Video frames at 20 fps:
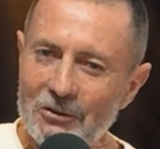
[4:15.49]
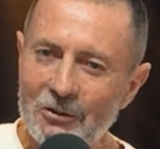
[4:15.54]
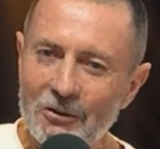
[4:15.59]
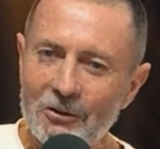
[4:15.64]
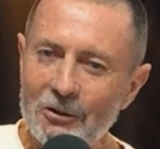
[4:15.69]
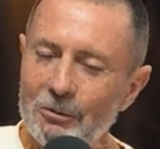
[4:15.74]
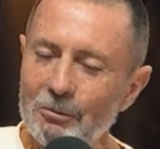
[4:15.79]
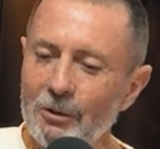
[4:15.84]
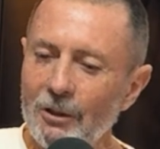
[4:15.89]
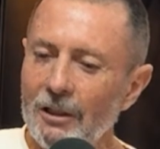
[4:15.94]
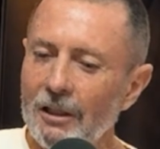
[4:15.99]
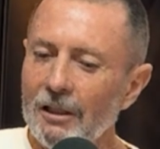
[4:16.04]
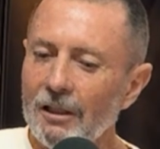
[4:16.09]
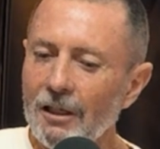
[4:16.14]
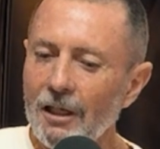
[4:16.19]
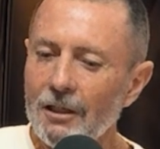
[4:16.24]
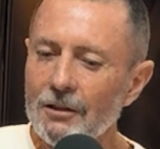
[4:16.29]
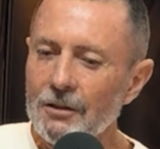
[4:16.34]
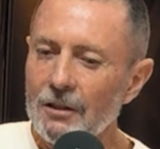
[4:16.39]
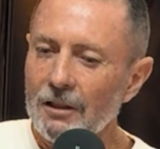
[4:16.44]
of it. It's pretty
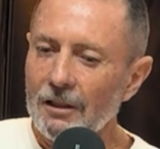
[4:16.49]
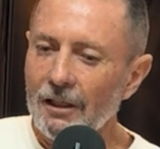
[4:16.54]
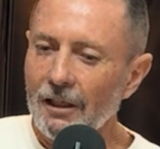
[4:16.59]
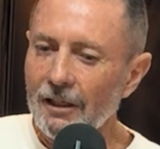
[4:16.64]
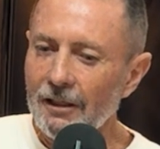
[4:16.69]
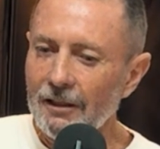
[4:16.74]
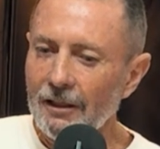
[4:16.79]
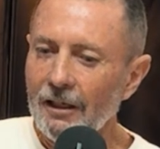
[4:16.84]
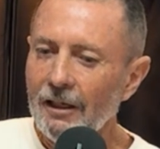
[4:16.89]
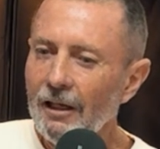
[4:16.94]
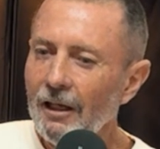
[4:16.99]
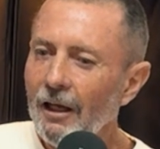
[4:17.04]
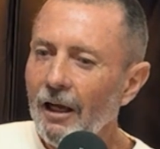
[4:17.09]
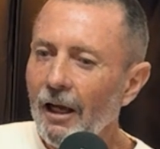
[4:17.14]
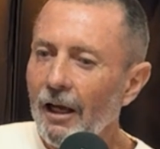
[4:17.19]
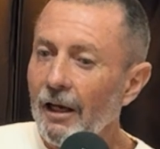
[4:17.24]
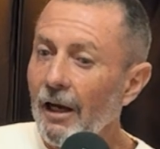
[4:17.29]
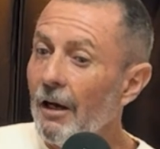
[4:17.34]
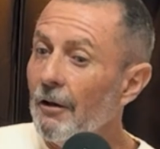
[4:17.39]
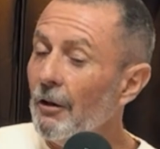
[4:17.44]
classic, and
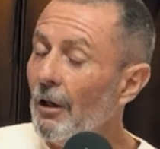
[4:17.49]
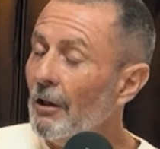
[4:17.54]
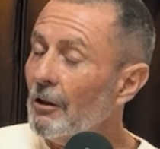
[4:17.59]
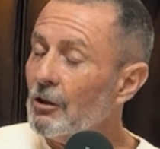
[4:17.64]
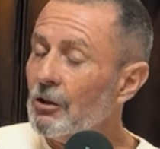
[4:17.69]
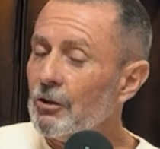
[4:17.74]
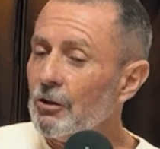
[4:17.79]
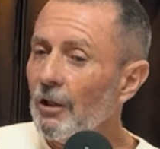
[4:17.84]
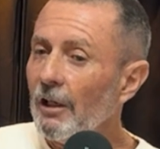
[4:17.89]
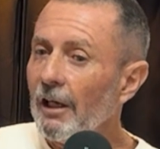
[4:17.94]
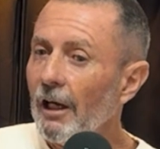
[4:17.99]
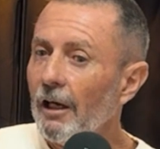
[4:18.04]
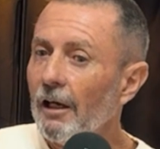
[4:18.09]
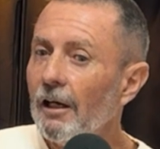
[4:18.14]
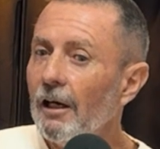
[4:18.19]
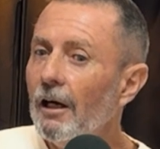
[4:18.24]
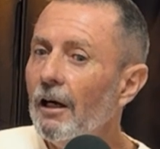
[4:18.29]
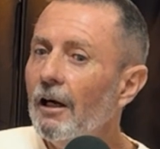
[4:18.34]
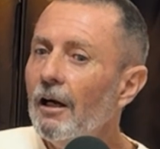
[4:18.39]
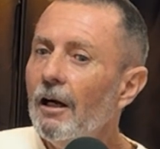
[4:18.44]
it had no stringer.
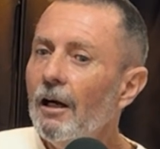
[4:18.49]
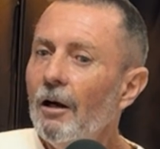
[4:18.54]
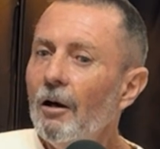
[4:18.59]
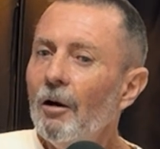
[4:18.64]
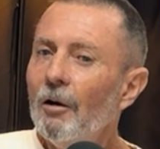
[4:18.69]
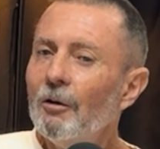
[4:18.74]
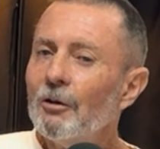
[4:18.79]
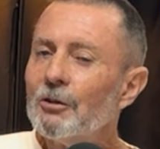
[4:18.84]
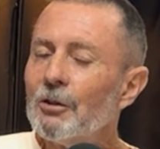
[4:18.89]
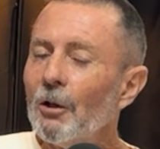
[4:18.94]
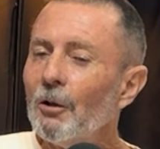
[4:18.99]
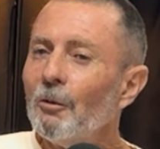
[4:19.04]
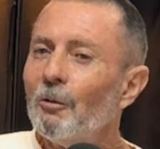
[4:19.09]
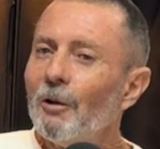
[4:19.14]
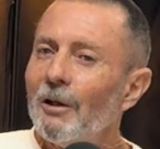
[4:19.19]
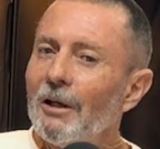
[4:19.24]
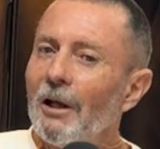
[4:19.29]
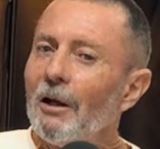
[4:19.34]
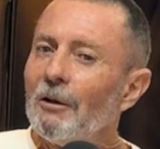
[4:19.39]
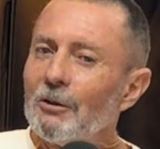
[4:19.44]
So
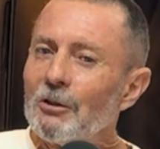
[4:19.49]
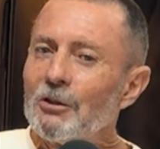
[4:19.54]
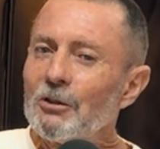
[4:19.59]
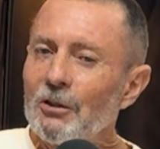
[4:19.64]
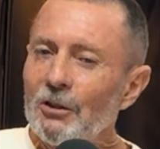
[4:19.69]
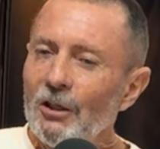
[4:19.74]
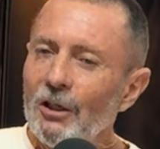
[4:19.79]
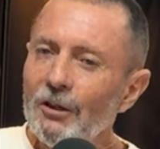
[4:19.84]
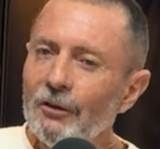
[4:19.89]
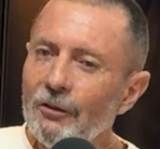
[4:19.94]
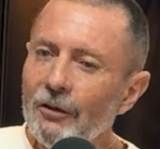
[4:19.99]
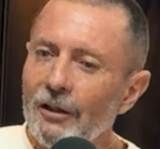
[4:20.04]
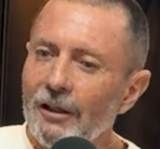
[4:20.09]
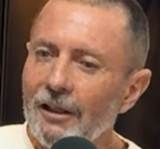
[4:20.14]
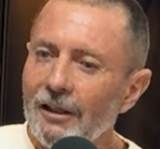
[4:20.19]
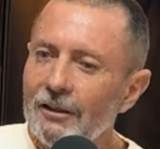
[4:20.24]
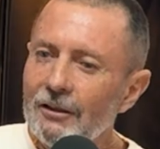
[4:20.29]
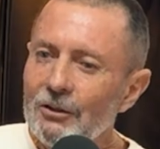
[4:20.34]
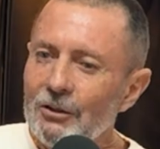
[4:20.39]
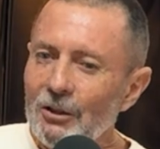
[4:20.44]
when they'd surf
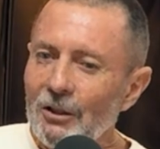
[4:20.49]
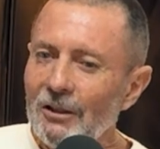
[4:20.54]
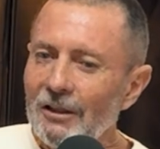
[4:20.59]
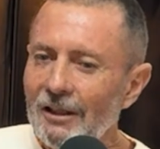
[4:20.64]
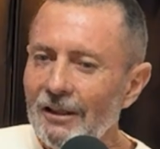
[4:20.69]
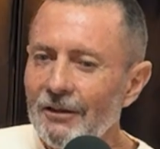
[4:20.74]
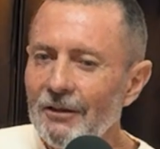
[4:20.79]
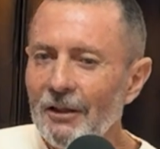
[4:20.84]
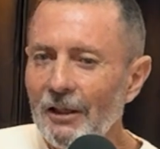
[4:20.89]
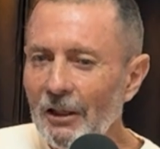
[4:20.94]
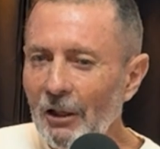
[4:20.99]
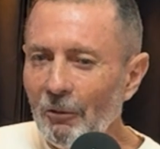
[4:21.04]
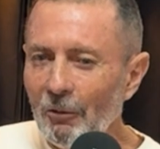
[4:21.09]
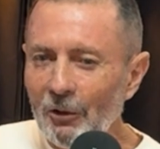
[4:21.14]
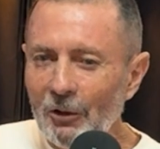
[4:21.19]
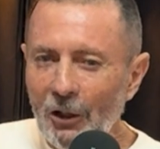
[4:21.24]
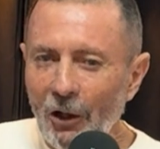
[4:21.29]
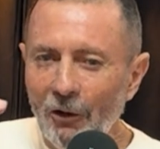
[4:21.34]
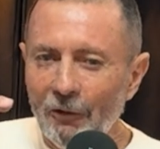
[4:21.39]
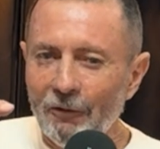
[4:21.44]
it during the thing, it
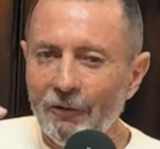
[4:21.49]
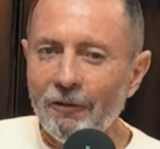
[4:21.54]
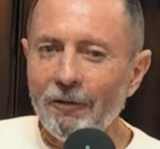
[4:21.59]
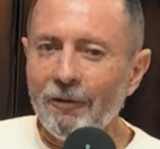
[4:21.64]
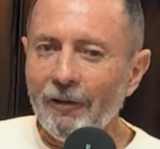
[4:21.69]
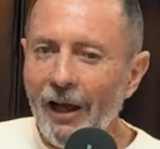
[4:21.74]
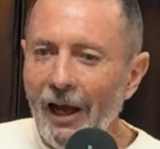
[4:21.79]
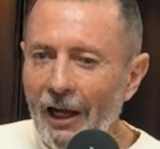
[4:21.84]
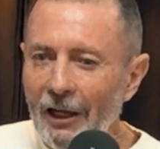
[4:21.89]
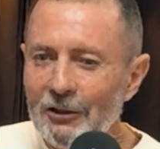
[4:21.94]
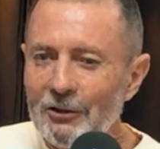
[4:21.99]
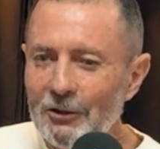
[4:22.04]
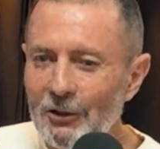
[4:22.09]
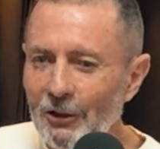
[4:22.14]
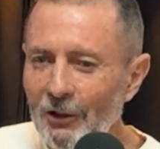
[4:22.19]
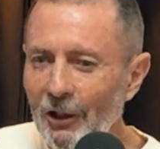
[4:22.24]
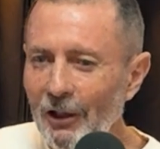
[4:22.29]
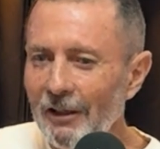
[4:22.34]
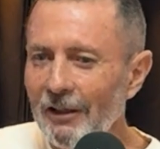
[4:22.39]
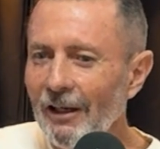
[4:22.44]
would go flat. So
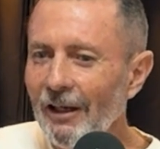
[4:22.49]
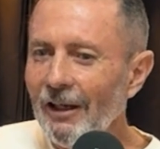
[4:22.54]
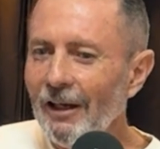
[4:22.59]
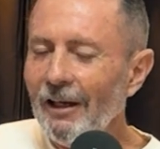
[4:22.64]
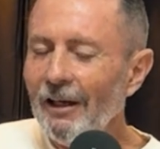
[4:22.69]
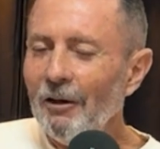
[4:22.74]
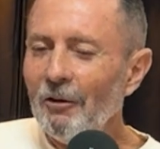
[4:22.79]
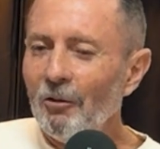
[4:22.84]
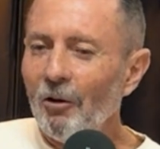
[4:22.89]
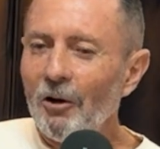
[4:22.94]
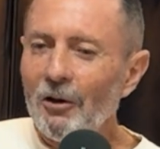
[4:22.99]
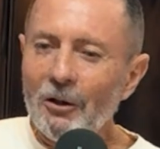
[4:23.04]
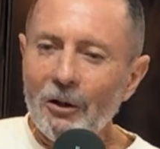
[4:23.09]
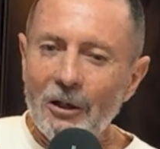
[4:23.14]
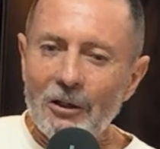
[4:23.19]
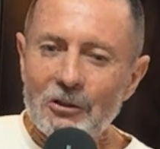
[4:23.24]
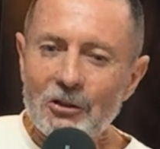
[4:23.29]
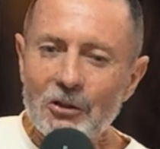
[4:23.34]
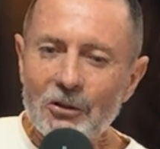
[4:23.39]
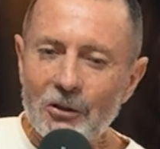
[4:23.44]
while they're
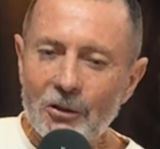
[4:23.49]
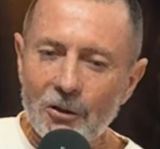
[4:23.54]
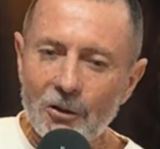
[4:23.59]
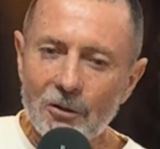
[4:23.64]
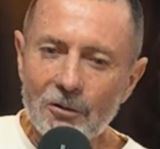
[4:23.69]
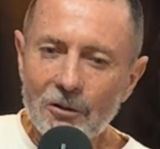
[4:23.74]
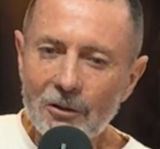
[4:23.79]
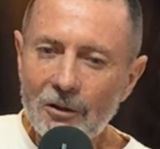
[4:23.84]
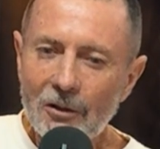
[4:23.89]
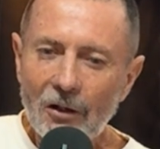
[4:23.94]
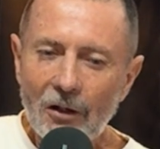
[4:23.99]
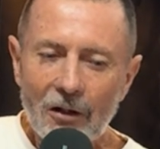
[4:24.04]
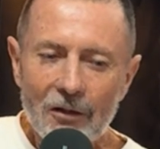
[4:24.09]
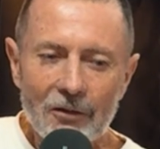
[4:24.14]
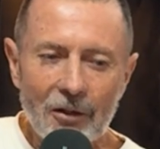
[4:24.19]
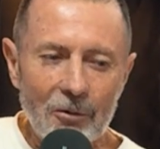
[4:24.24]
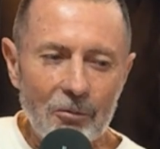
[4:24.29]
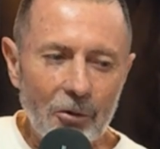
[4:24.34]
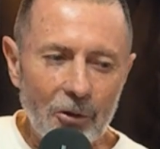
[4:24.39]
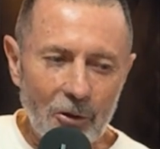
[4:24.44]
at school,
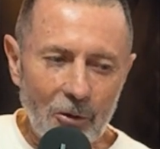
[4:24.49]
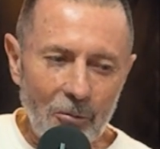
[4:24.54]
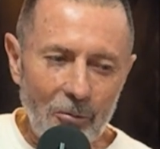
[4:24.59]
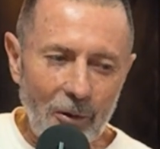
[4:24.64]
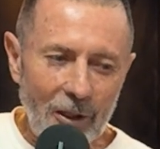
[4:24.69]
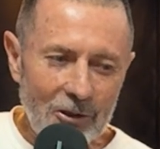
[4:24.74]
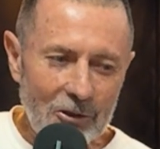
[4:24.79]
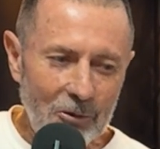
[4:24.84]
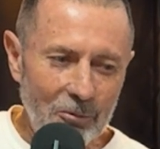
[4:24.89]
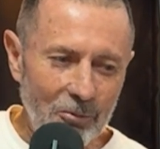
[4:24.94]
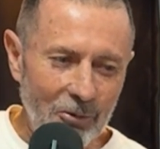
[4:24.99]
they'd put a Bessa